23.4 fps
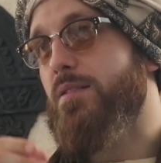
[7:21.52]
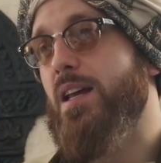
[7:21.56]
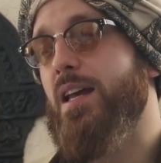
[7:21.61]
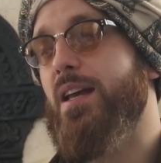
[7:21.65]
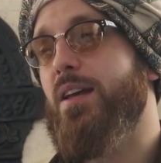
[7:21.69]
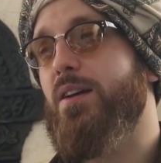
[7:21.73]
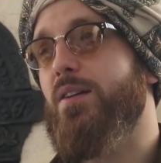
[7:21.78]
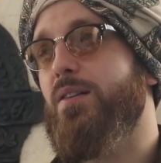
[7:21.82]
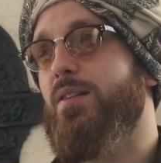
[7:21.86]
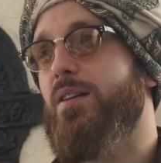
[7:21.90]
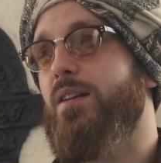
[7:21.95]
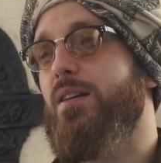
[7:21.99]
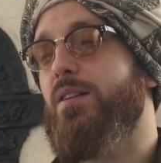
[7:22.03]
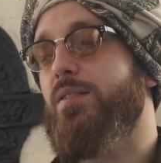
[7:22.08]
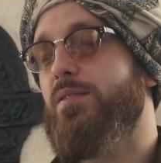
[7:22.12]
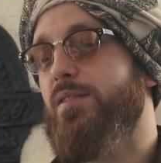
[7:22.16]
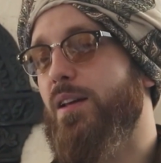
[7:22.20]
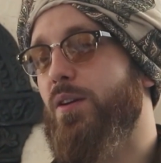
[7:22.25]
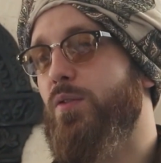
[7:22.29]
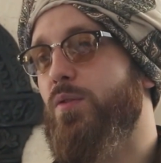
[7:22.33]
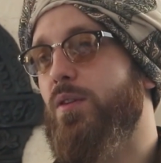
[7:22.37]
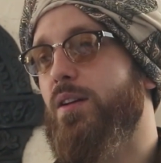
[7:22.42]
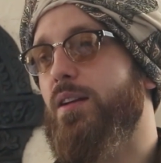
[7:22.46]
the
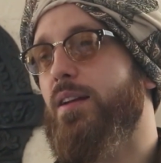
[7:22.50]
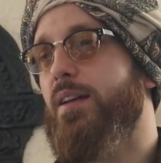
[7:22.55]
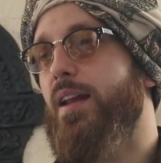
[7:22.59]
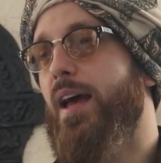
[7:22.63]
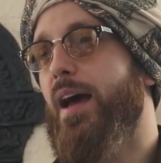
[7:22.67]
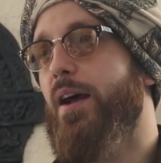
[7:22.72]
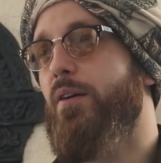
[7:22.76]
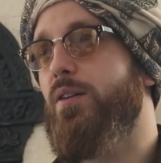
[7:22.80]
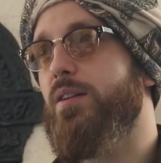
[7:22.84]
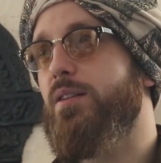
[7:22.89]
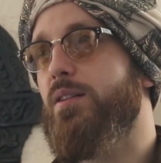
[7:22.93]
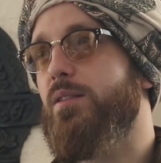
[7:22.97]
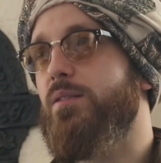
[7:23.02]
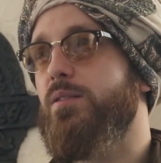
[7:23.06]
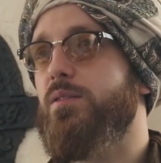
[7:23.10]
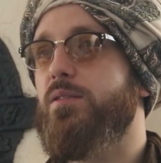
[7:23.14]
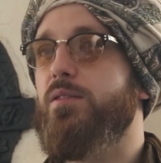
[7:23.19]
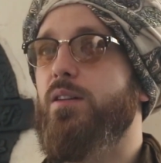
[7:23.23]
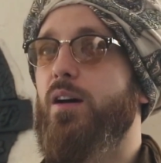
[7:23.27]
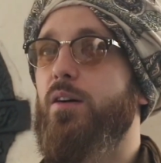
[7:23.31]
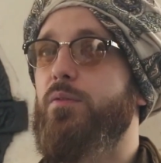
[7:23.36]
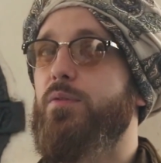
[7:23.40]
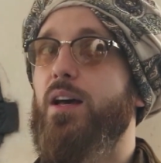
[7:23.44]
sacred
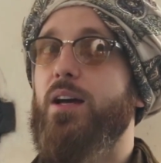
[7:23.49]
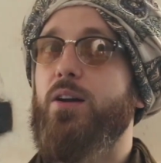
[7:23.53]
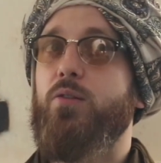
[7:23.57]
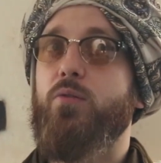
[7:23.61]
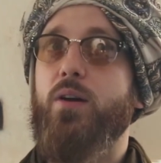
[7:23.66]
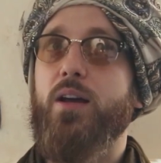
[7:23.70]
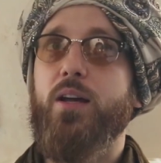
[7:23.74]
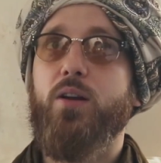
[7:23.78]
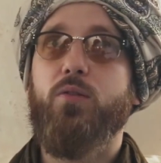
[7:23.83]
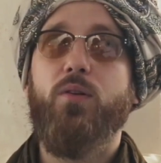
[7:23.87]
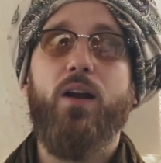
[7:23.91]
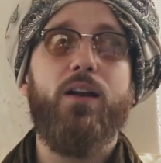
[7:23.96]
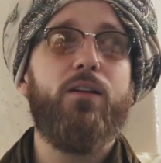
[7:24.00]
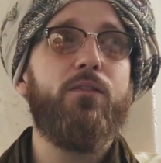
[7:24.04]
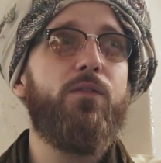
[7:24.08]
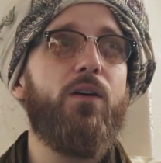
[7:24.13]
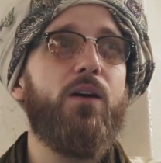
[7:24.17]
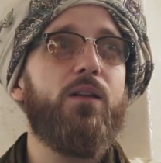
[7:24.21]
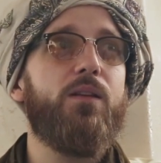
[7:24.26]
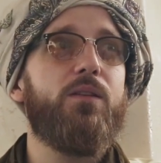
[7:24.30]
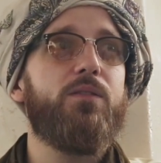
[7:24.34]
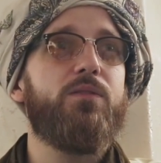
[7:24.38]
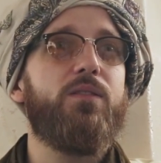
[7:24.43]
inheritance of their great
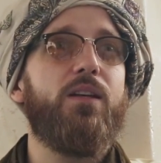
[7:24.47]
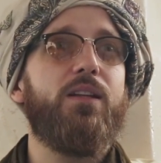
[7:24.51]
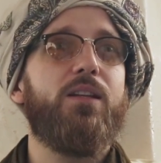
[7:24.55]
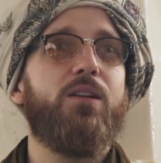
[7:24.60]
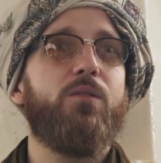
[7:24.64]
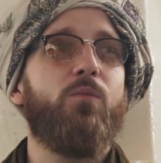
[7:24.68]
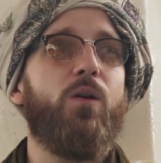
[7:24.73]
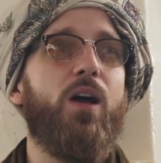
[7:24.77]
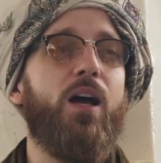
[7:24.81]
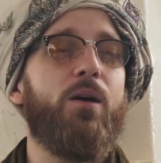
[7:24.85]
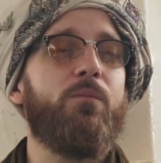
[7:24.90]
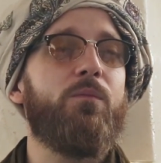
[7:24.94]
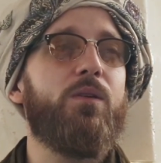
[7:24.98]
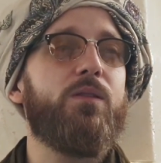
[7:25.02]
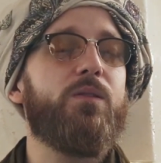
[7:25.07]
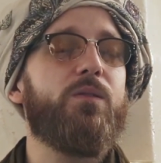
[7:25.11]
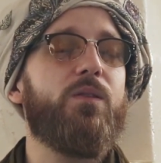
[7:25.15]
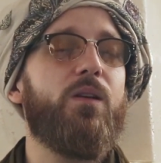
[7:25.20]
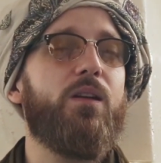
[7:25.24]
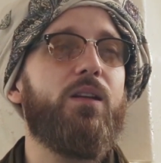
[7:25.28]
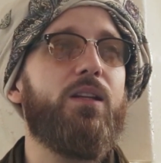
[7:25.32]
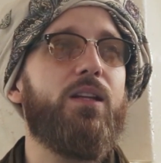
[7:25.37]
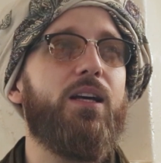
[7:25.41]
grandfather Sayyidina
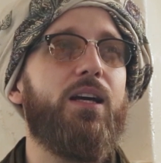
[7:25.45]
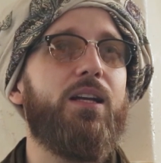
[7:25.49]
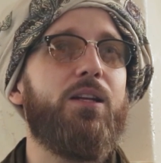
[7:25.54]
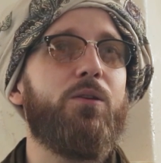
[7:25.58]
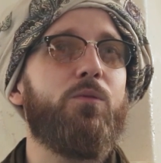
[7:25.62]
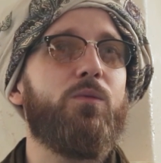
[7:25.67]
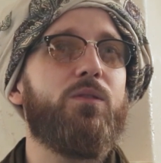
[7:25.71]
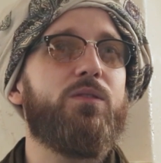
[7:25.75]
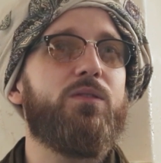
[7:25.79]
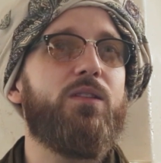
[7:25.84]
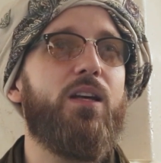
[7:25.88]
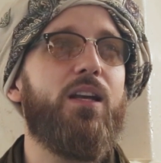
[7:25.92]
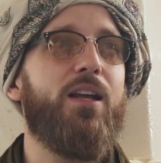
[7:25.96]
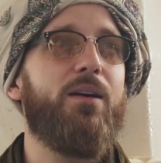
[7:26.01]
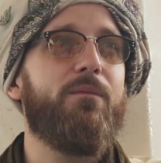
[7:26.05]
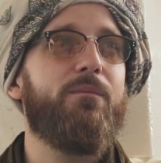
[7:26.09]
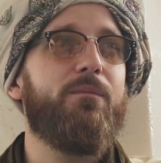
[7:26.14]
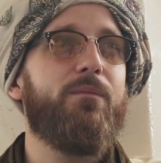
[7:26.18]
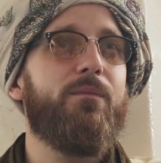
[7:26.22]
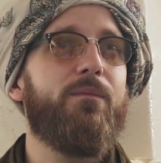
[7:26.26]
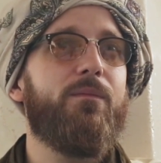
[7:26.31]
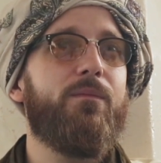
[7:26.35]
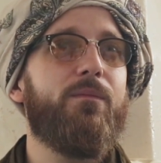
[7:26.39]
Muhammad sallallahu alaihi
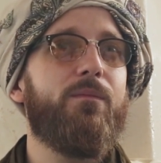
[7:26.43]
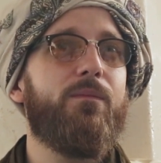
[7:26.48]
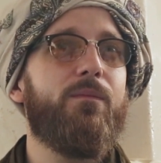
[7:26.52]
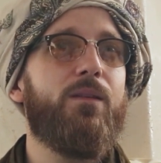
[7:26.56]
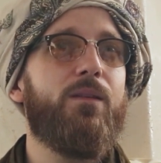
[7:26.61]
wasallam.